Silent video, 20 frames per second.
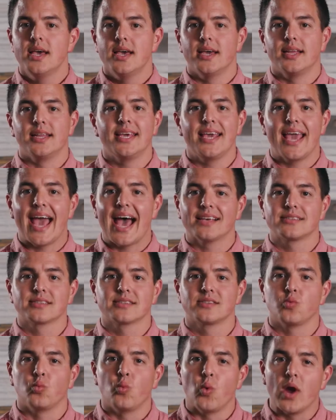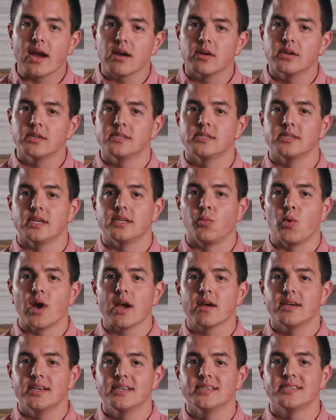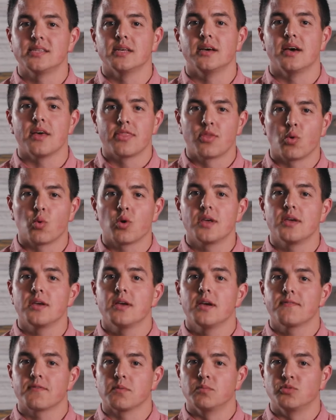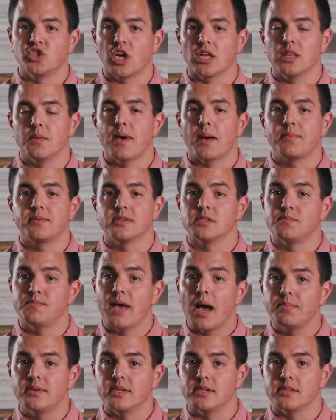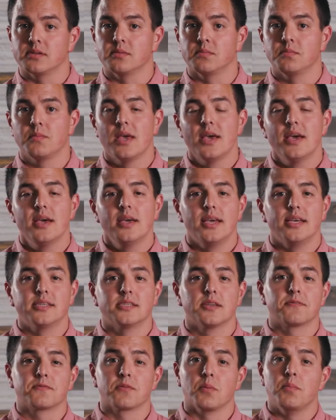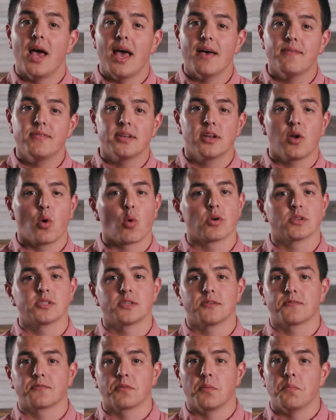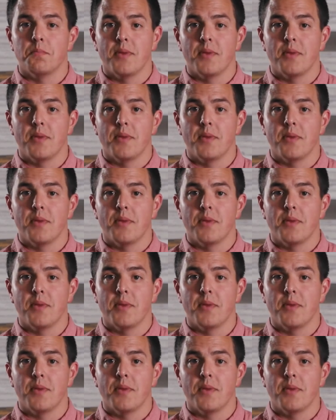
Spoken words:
And he asks, where is the authority from John the Baptist's baptism? Is it from heaven or is it from